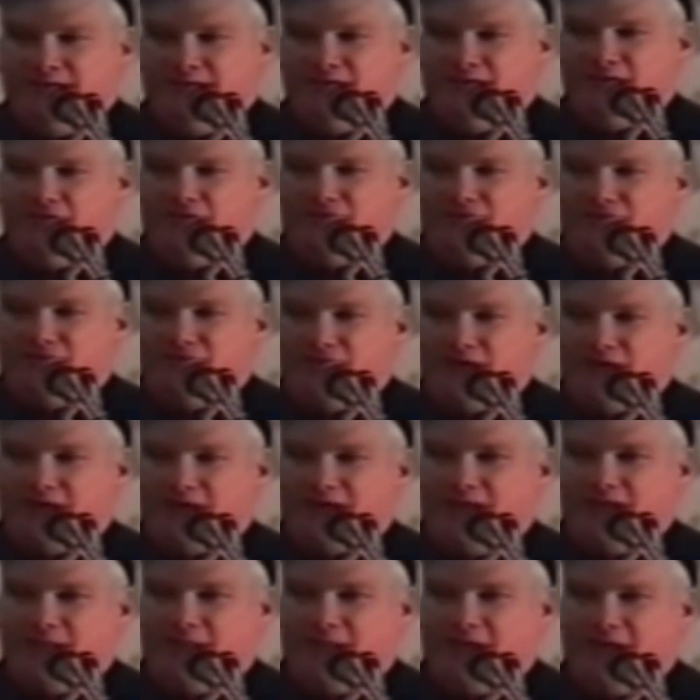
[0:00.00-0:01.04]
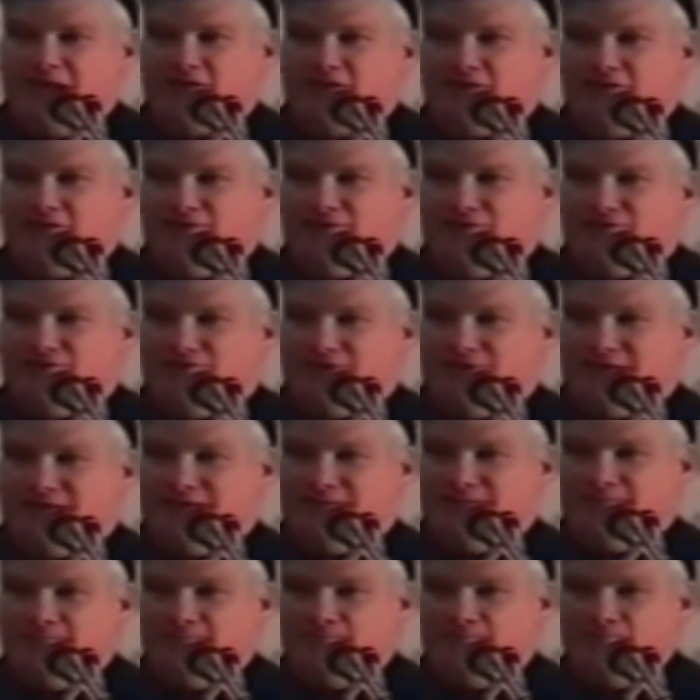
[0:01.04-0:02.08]
in elusive occupations
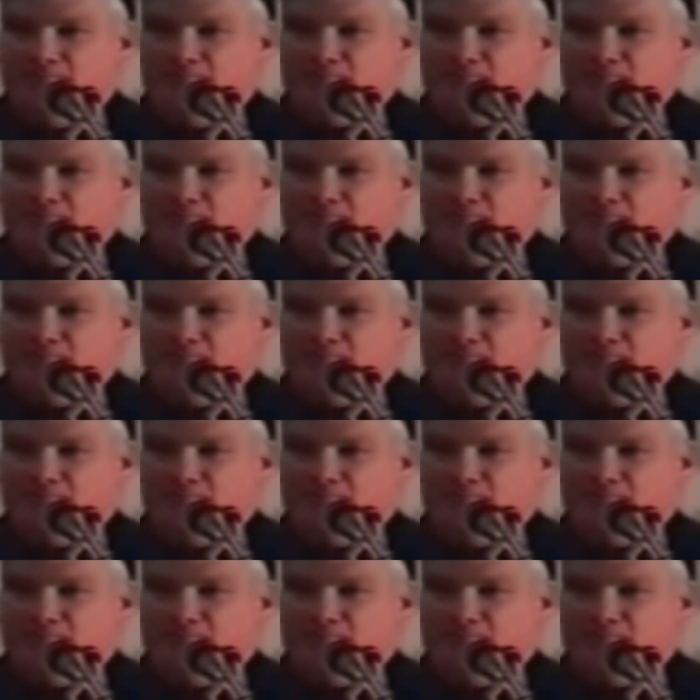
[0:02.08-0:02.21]
uh,